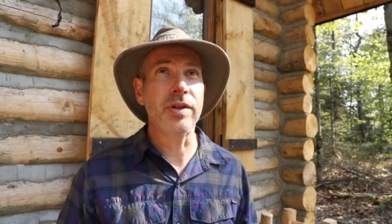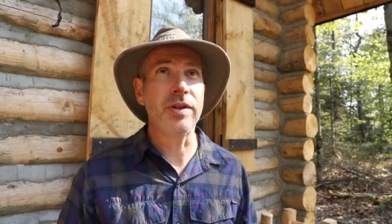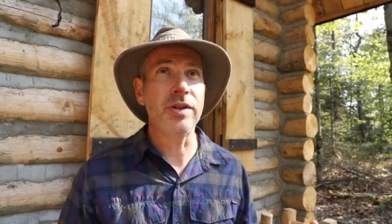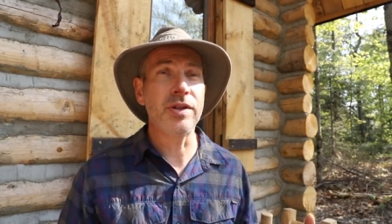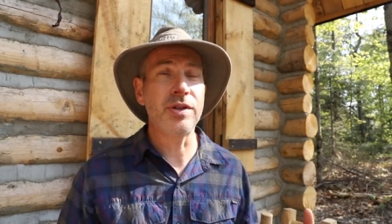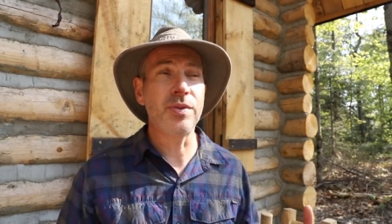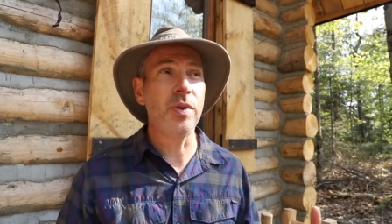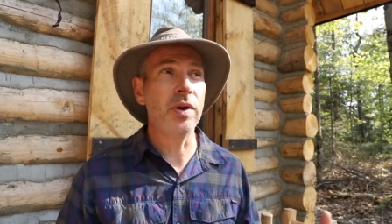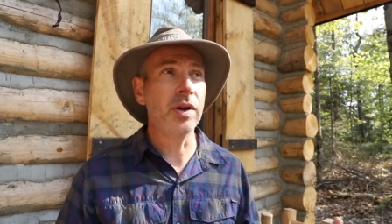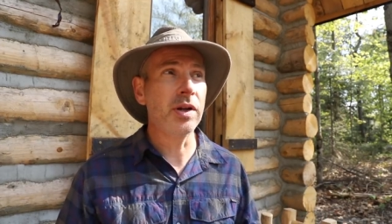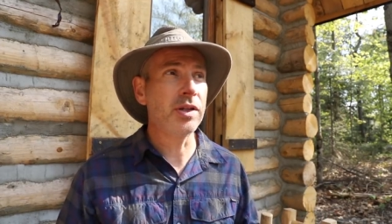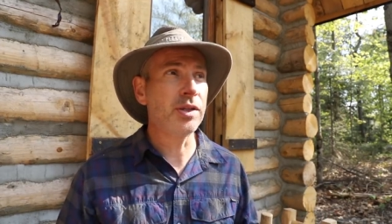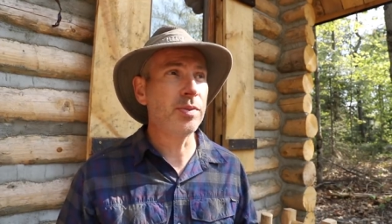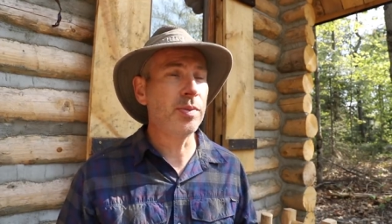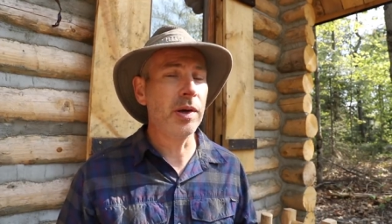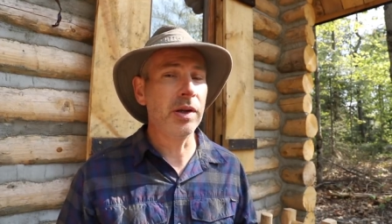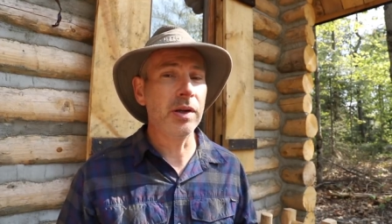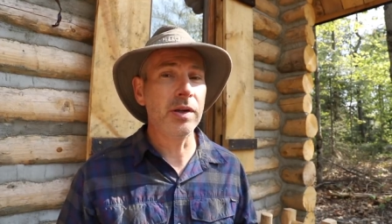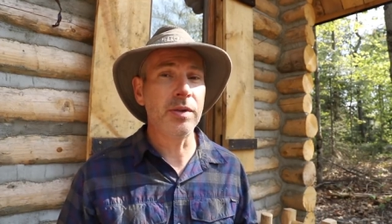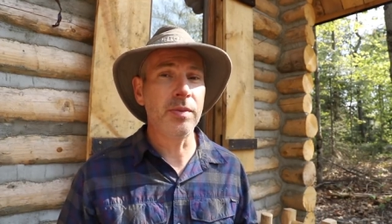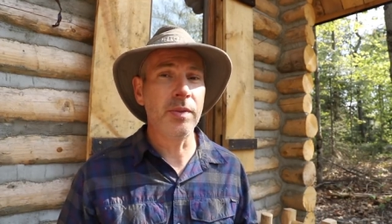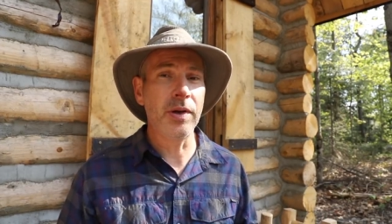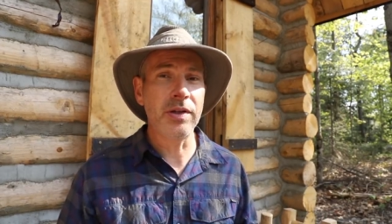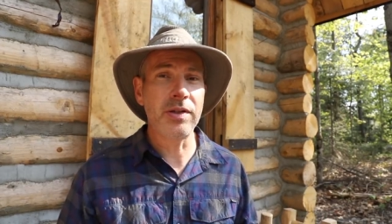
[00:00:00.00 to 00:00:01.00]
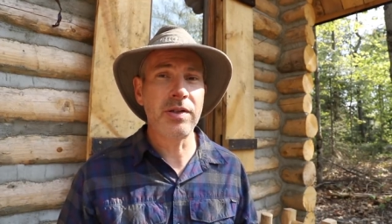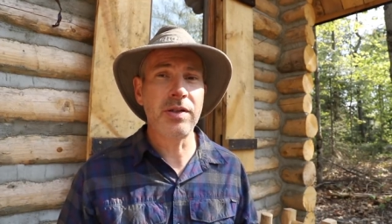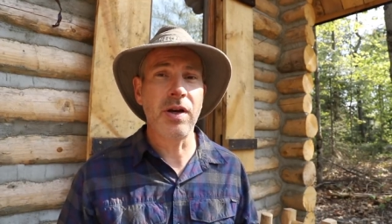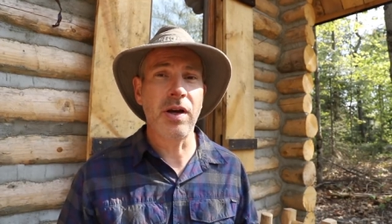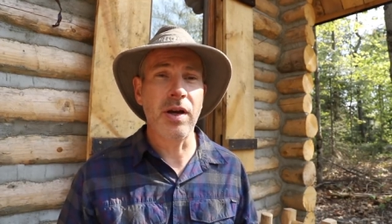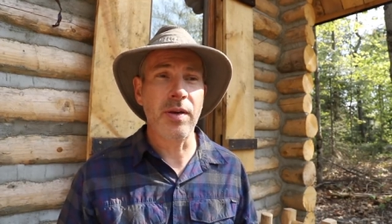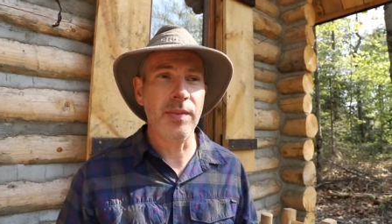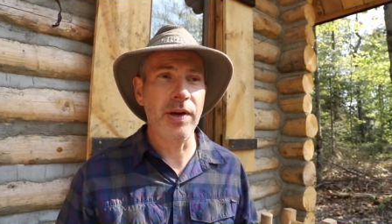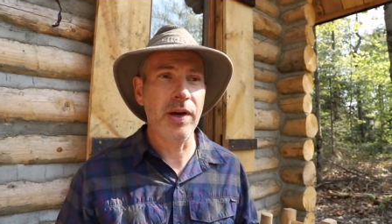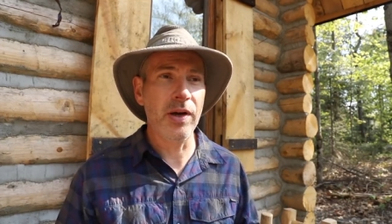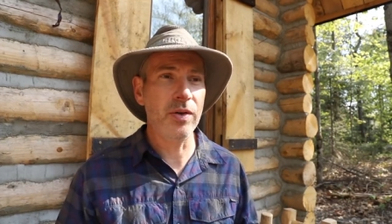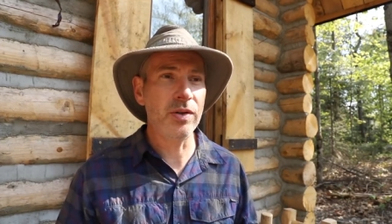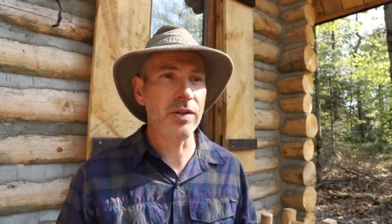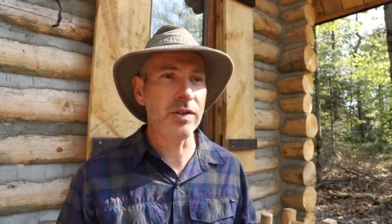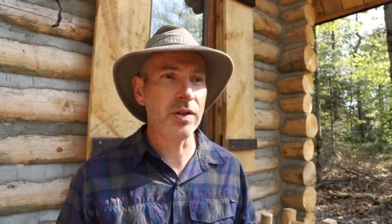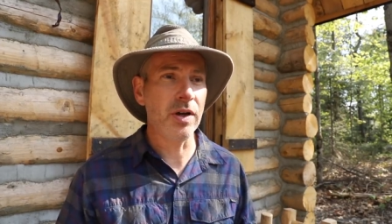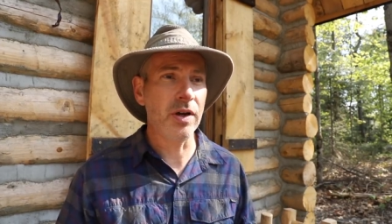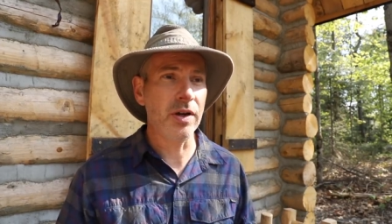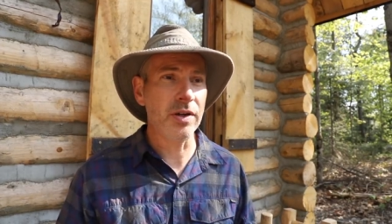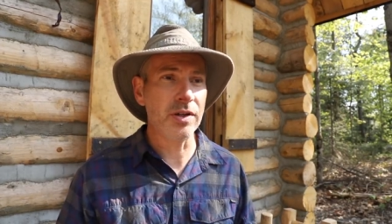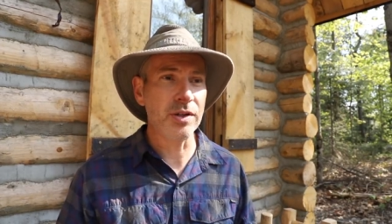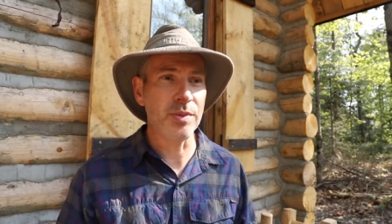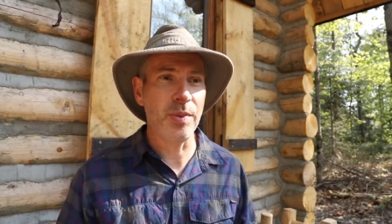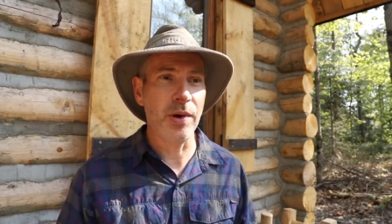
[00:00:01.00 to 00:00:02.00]
I just want to spend as much time
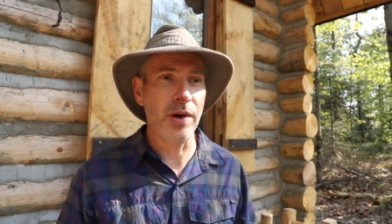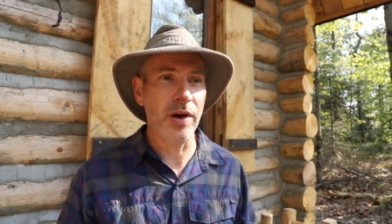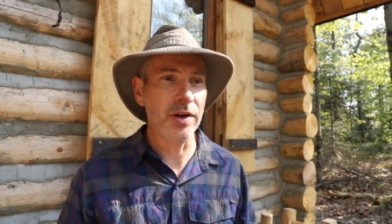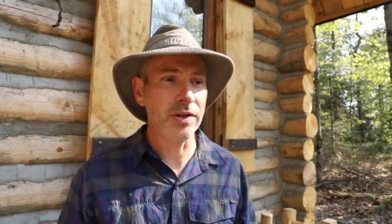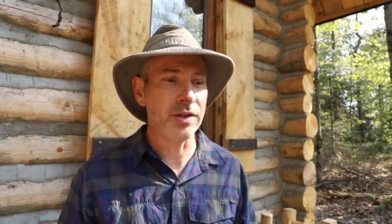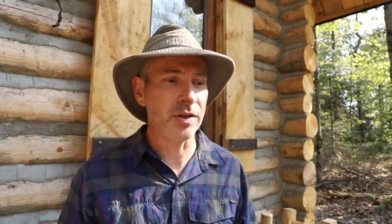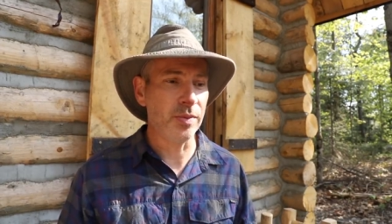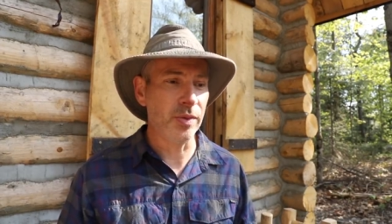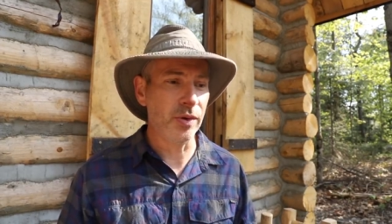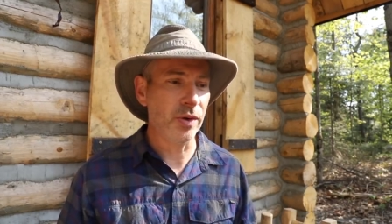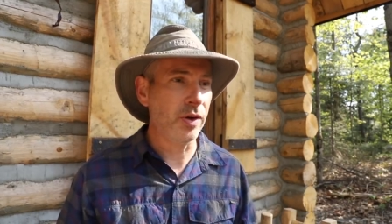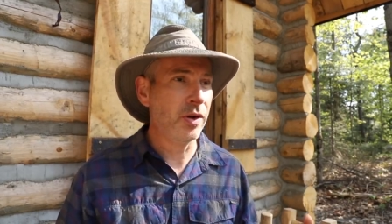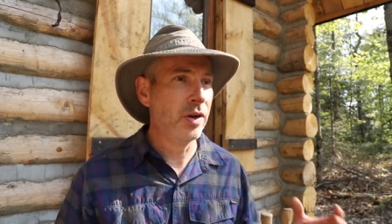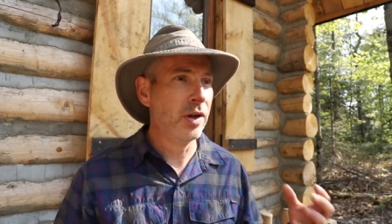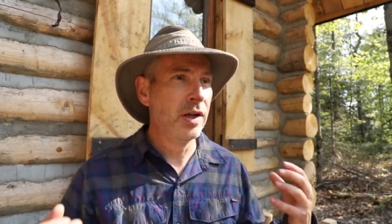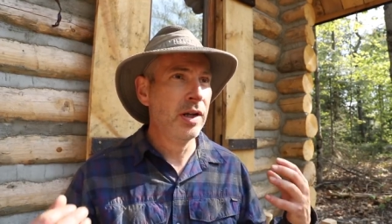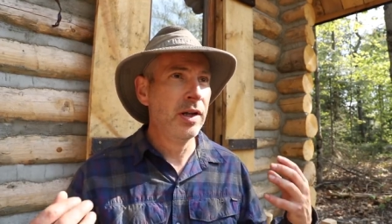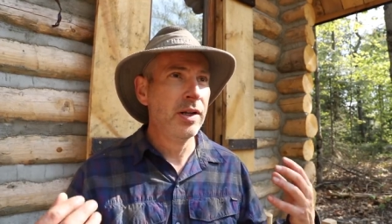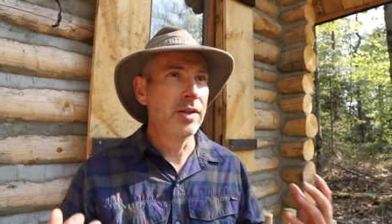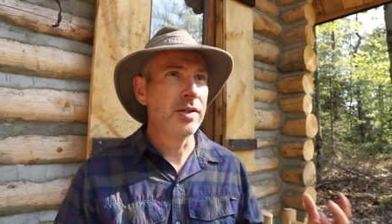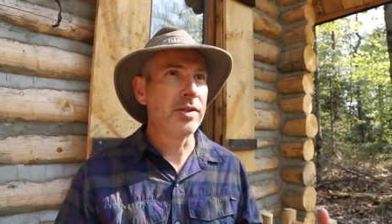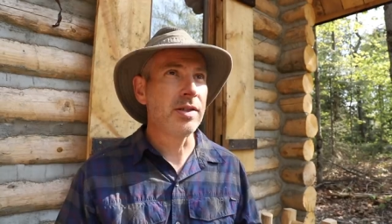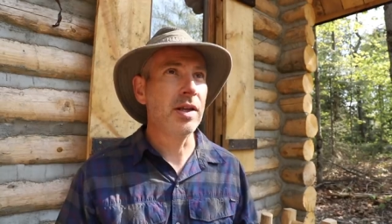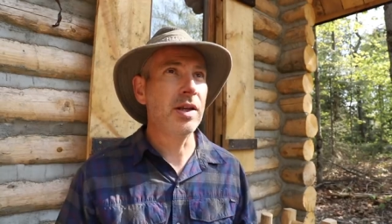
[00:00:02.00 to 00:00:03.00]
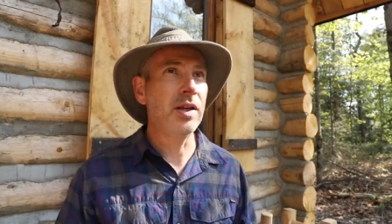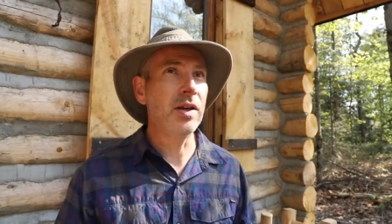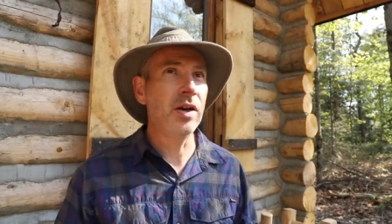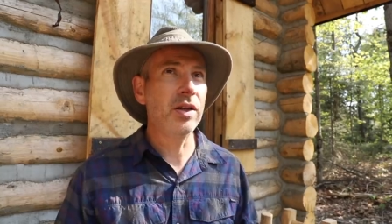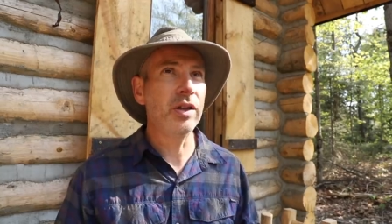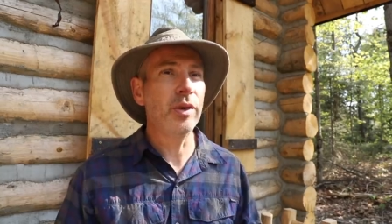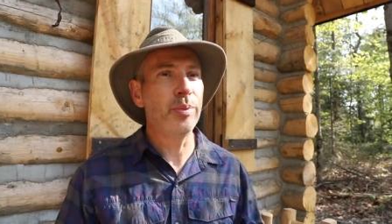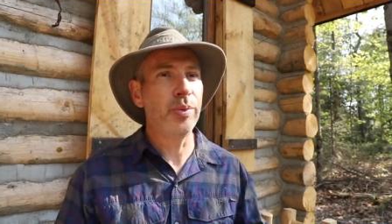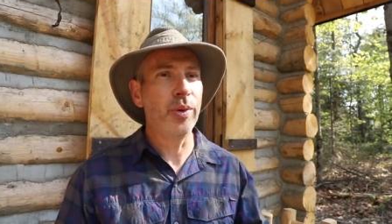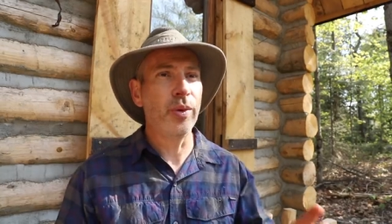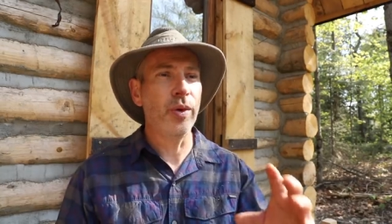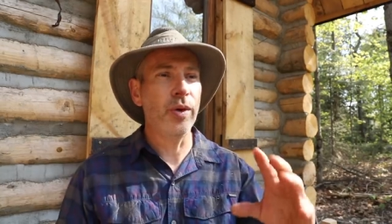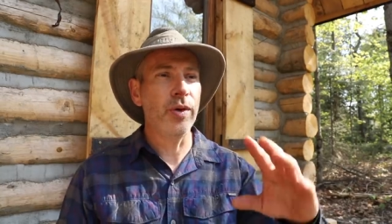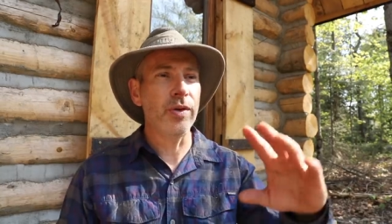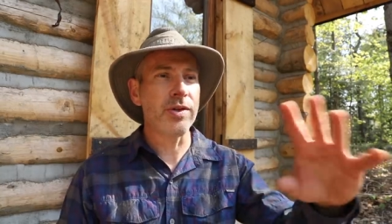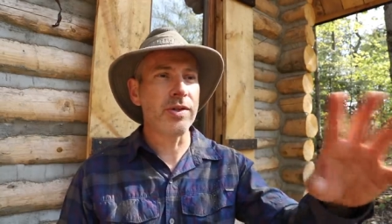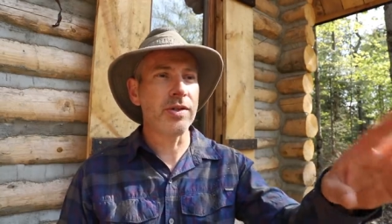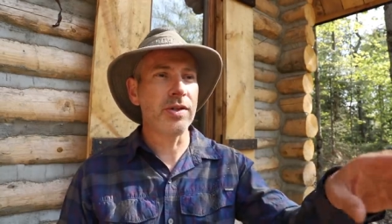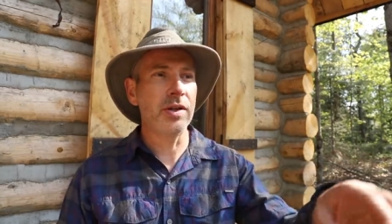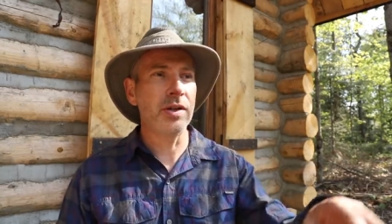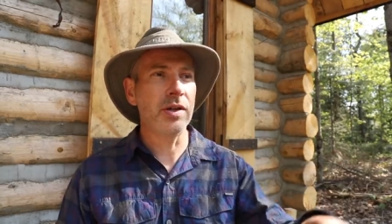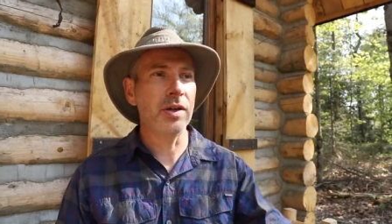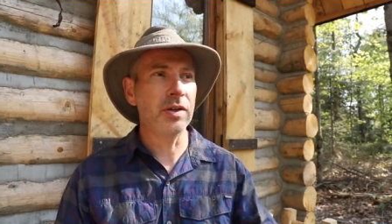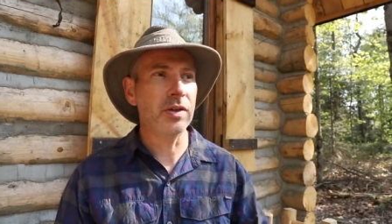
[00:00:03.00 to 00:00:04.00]
outside as possible, sitting on the porch,
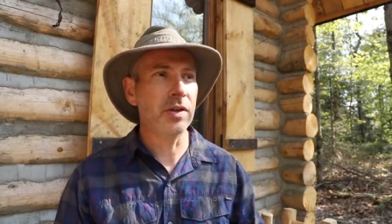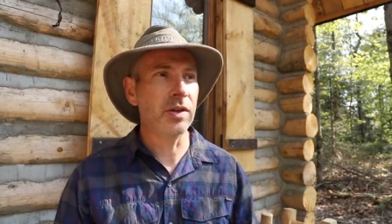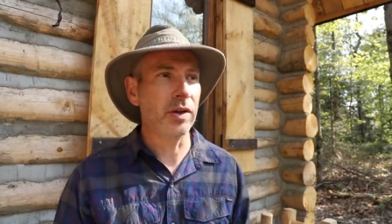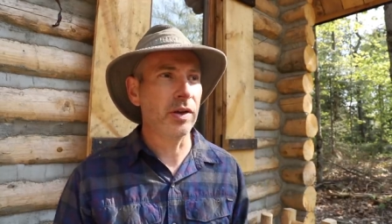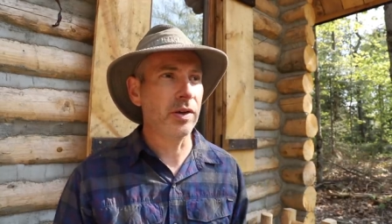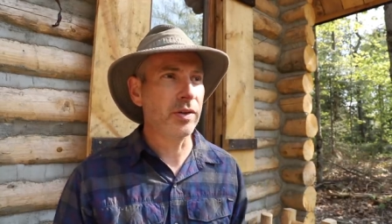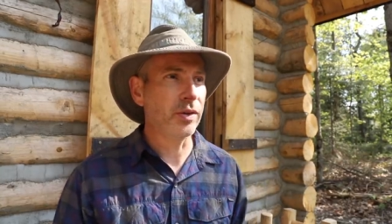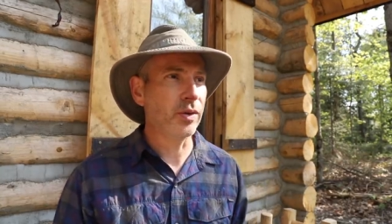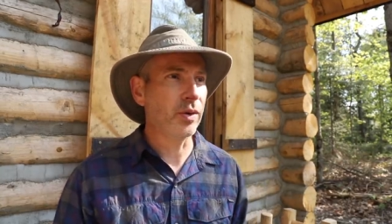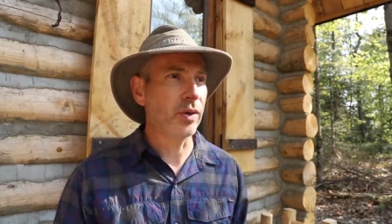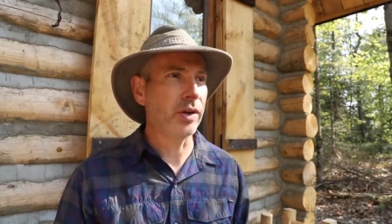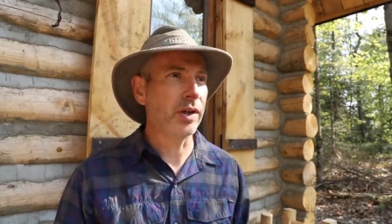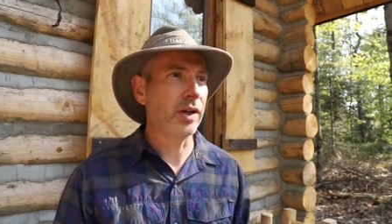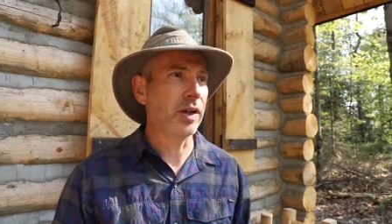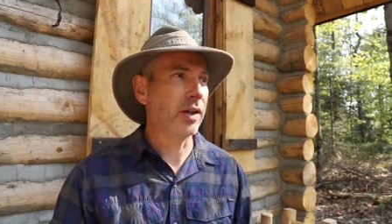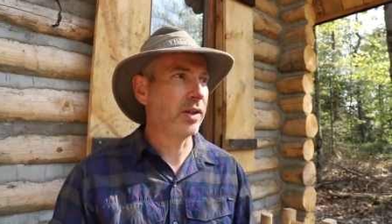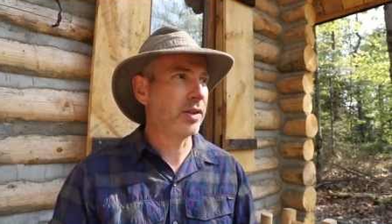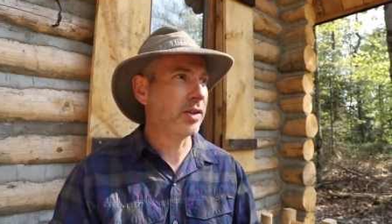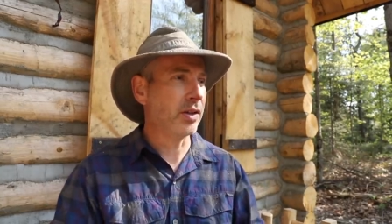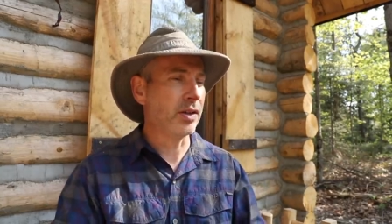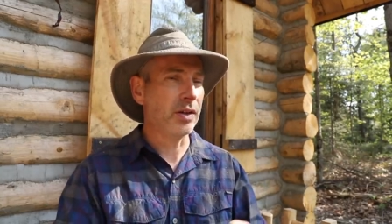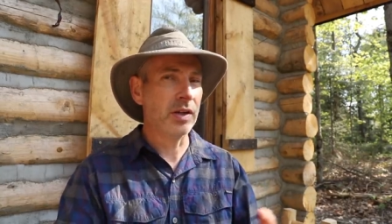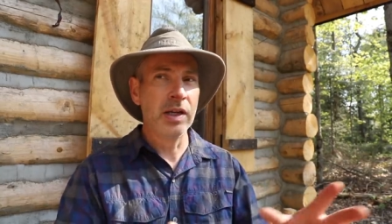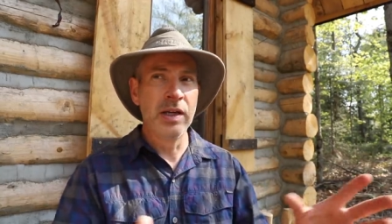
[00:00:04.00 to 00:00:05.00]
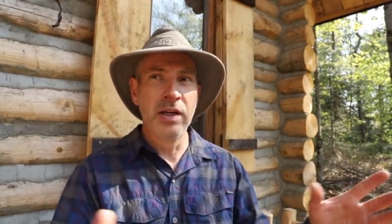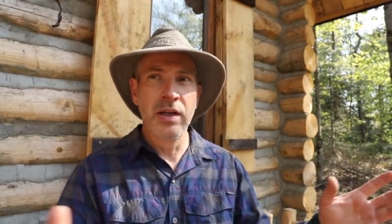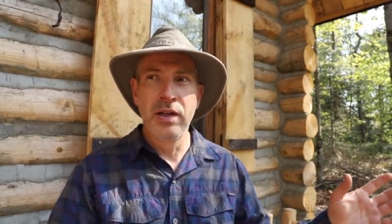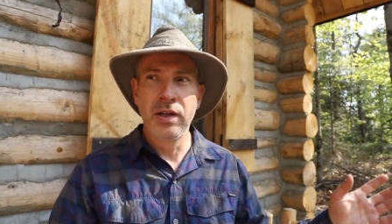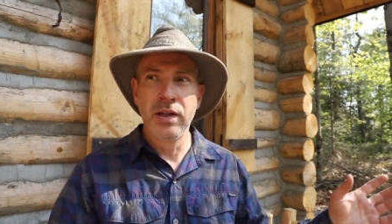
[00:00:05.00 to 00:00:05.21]
sitting under the outdoor kitchen,